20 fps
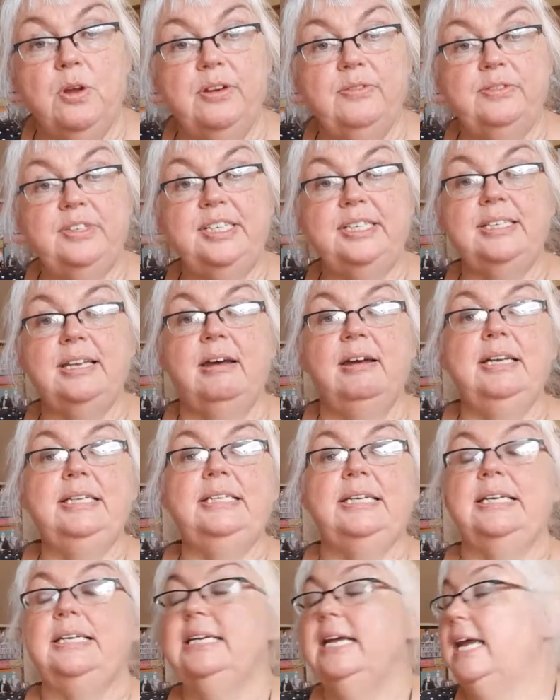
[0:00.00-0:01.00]
what I've
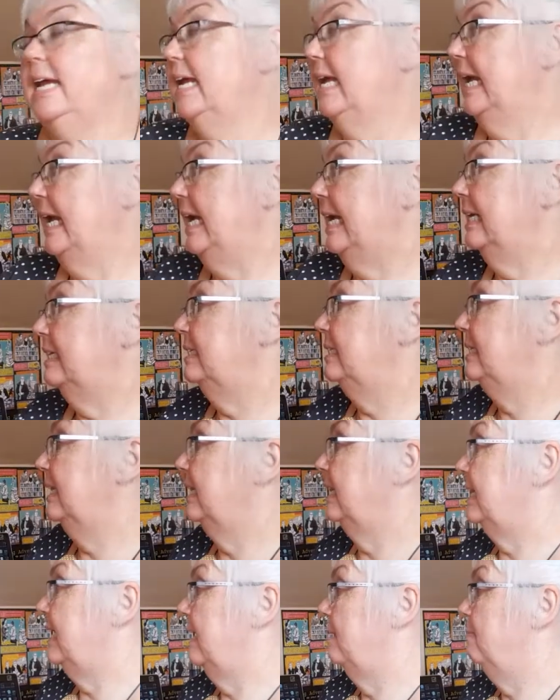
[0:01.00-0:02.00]
decided is
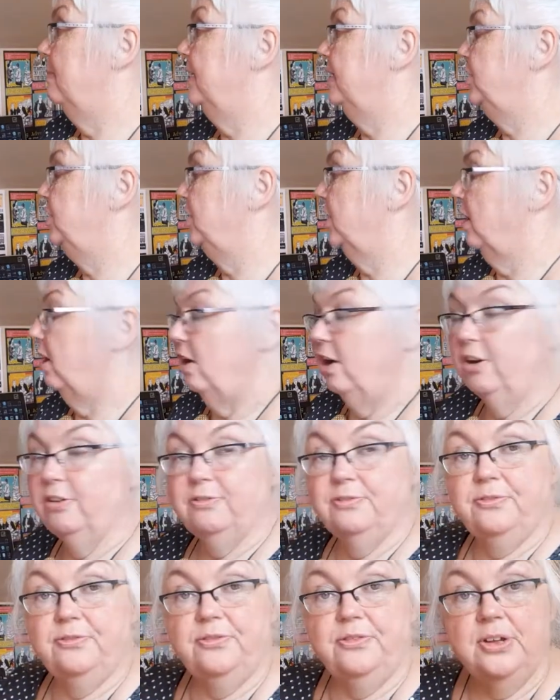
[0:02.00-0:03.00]
that the image
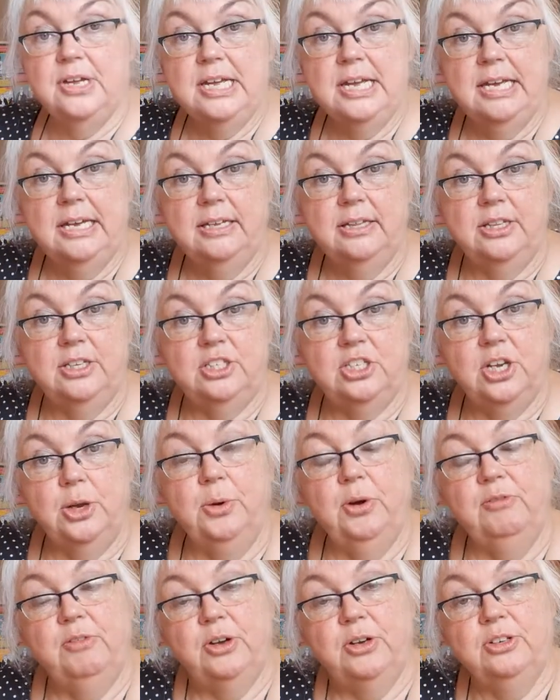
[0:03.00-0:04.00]
of the
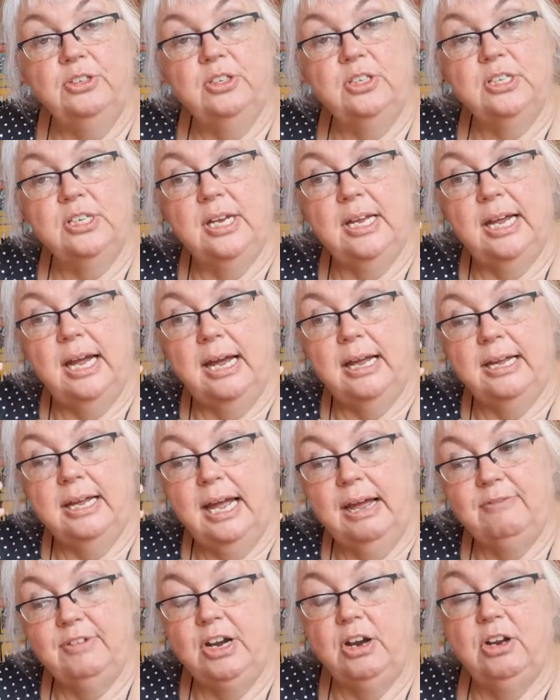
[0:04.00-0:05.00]
two of us
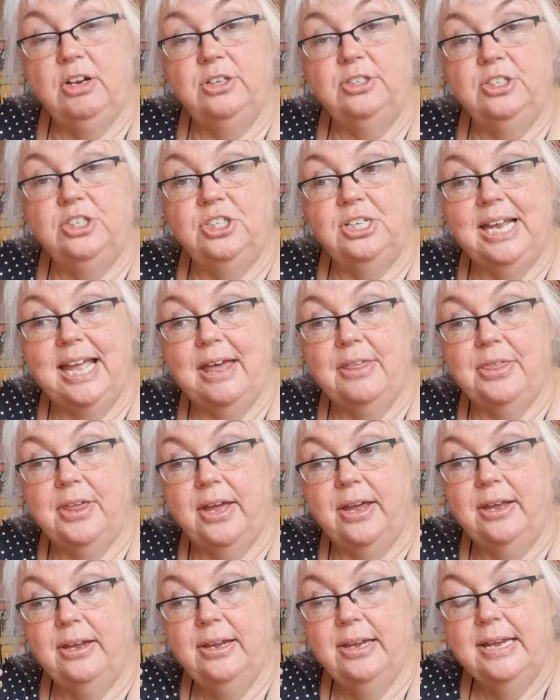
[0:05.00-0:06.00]
having our lunch
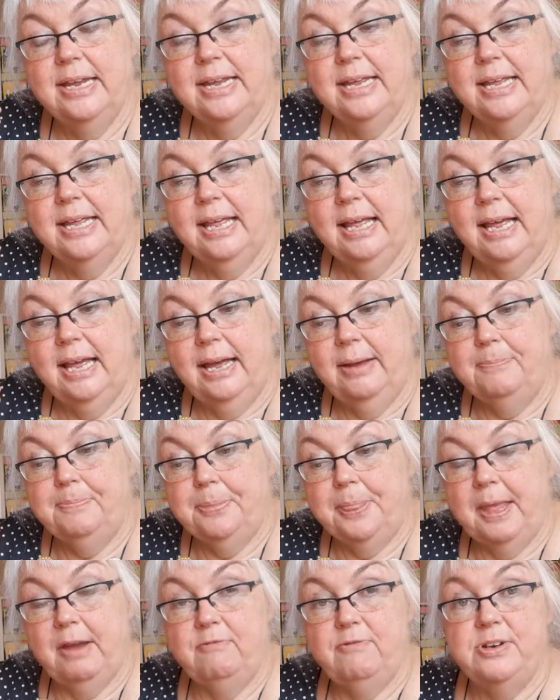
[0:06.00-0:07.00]
together
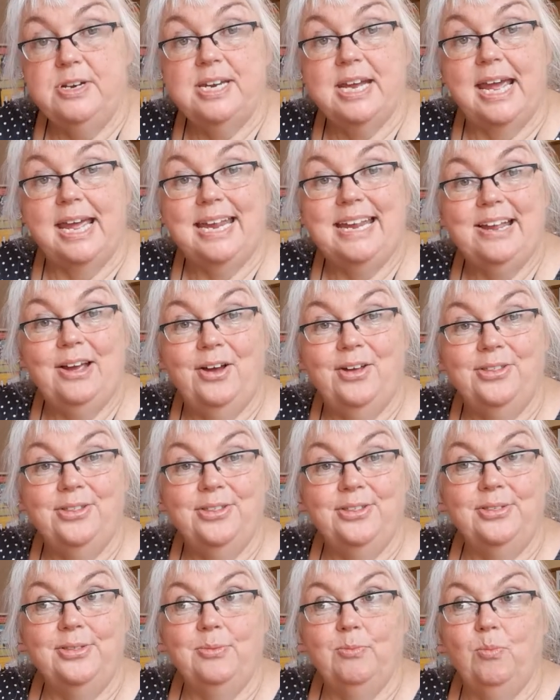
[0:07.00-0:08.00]
every day
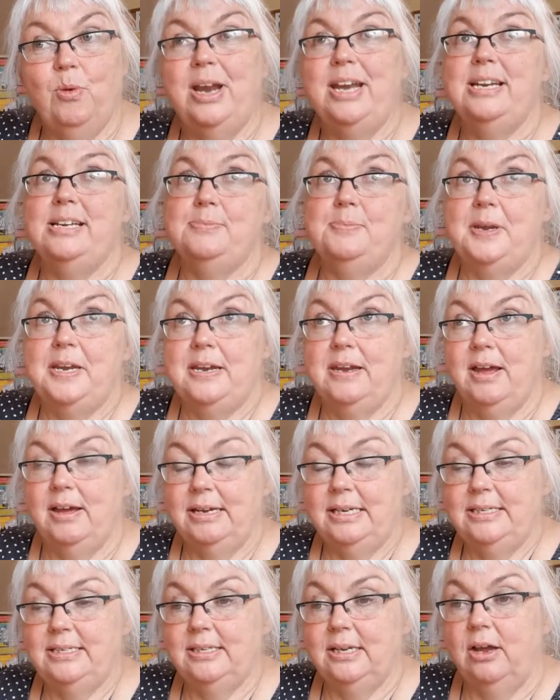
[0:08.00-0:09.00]
on when it's been
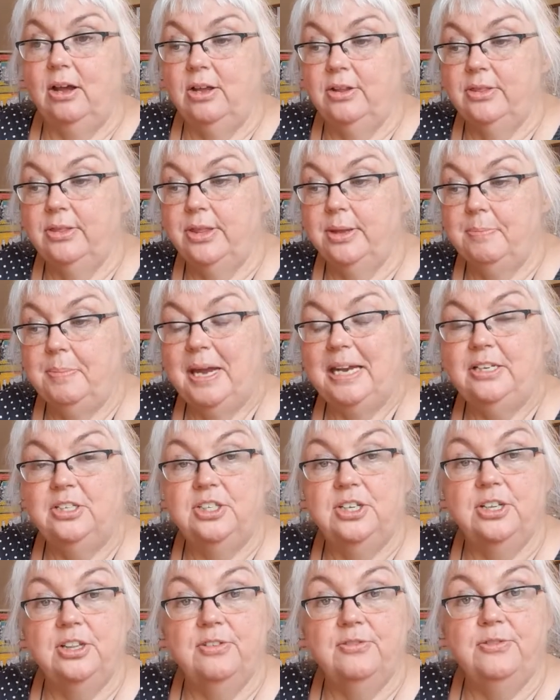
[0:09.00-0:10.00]
nice on the
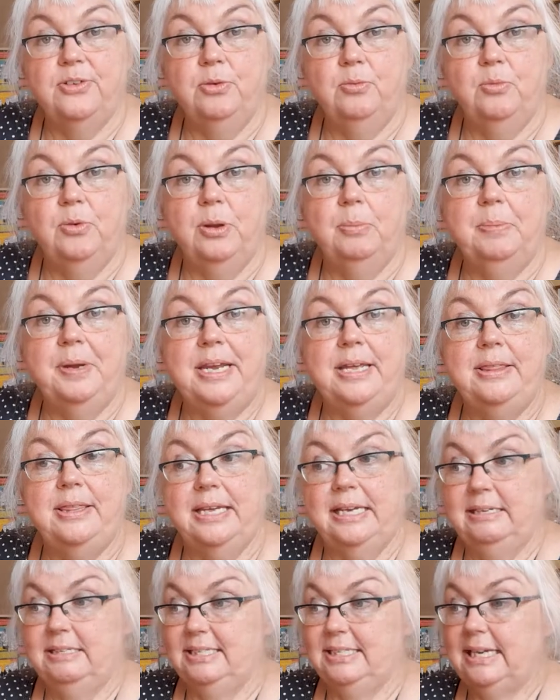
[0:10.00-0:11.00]
bench at the front will be
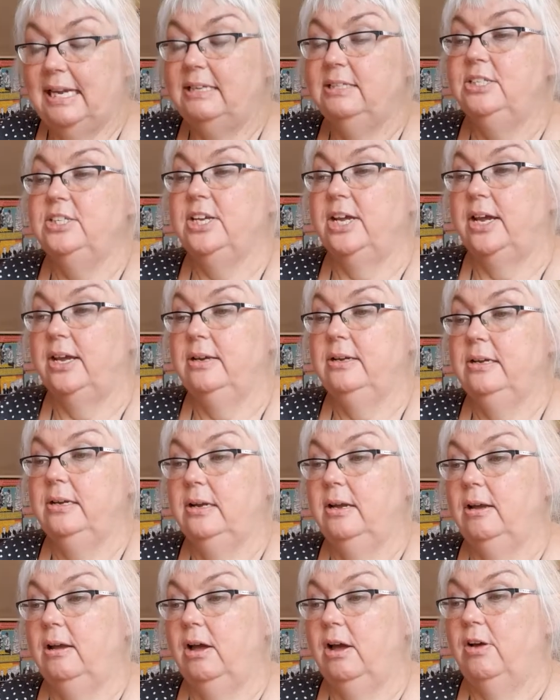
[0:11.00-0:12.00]
the centre
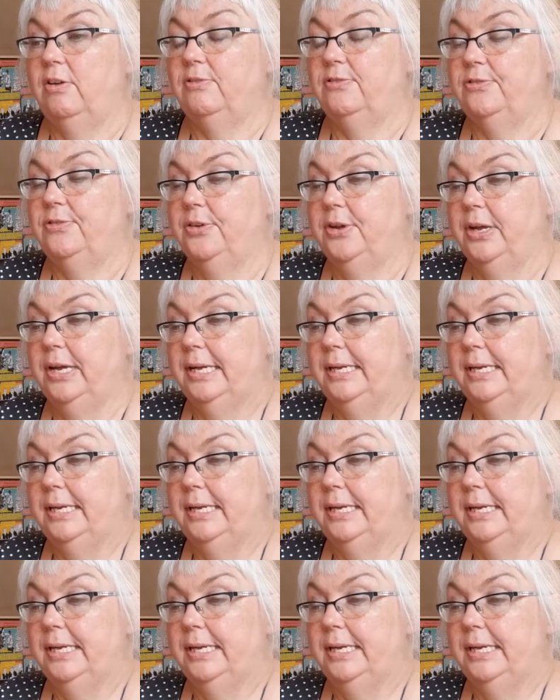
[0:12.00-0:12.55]
of